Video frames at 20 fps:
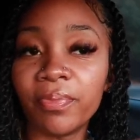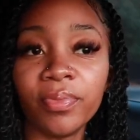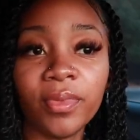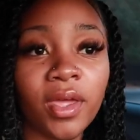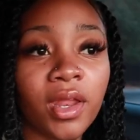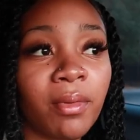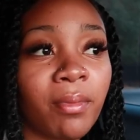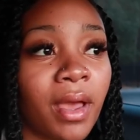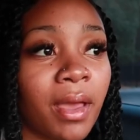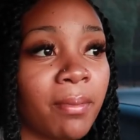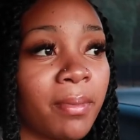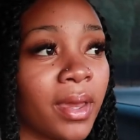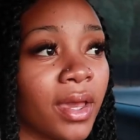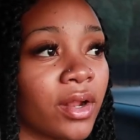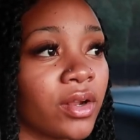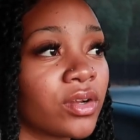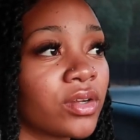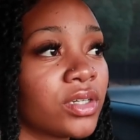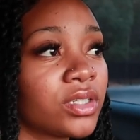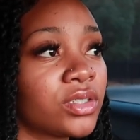none of my
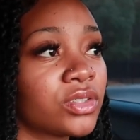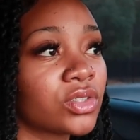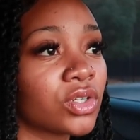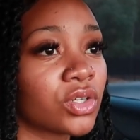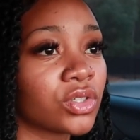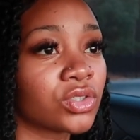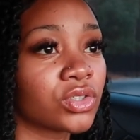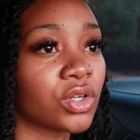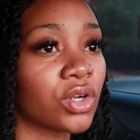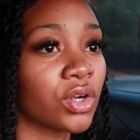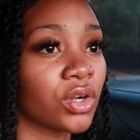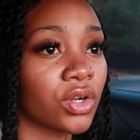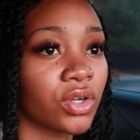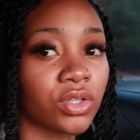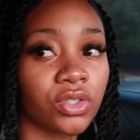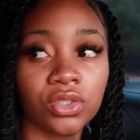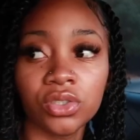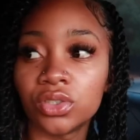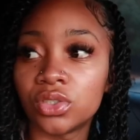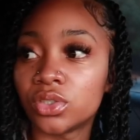batteries are
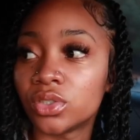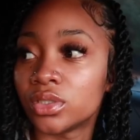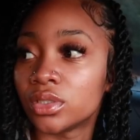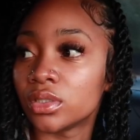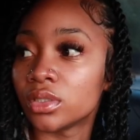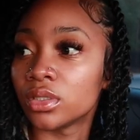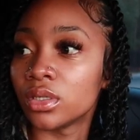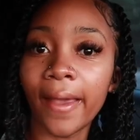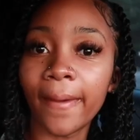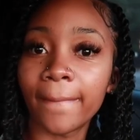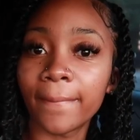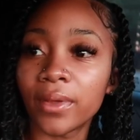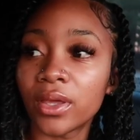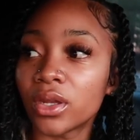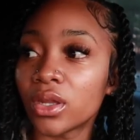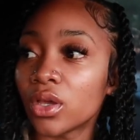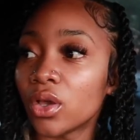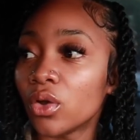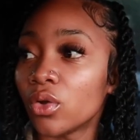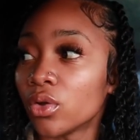charged i'm
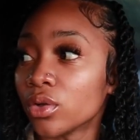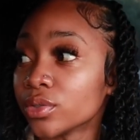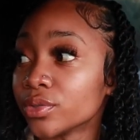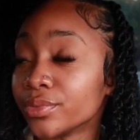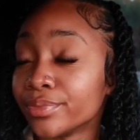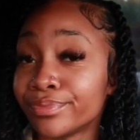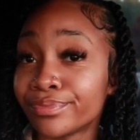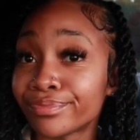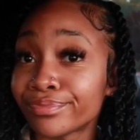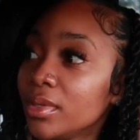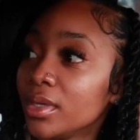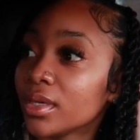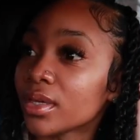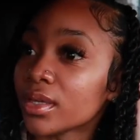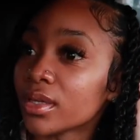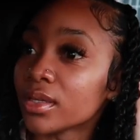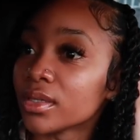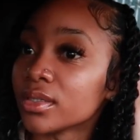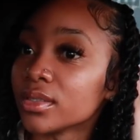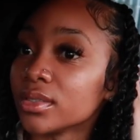gonna go home
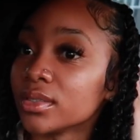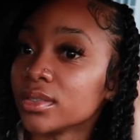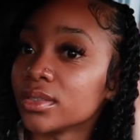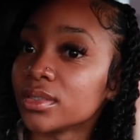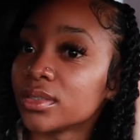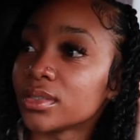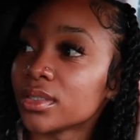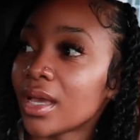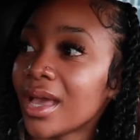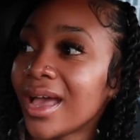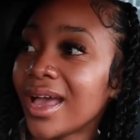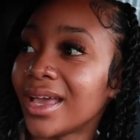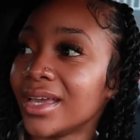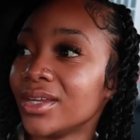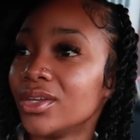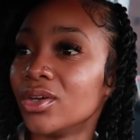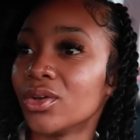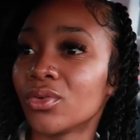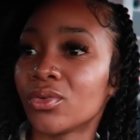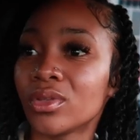because i
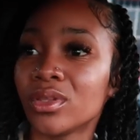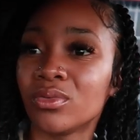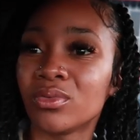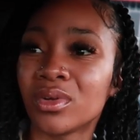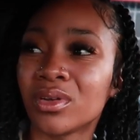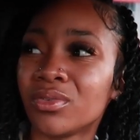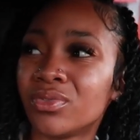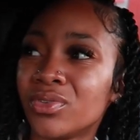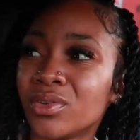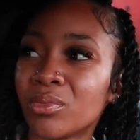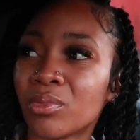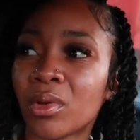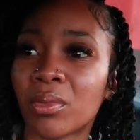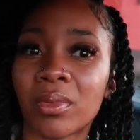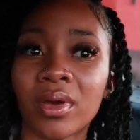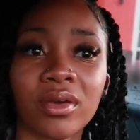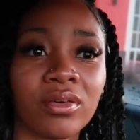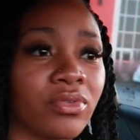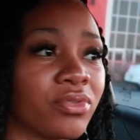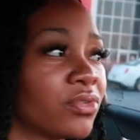don't really want to film on
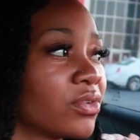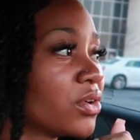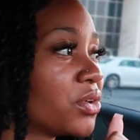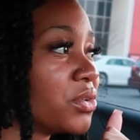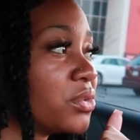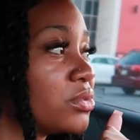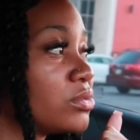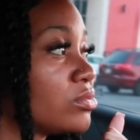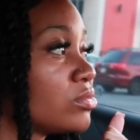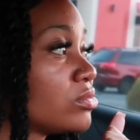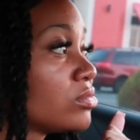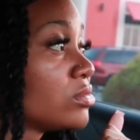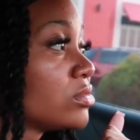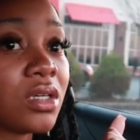my phone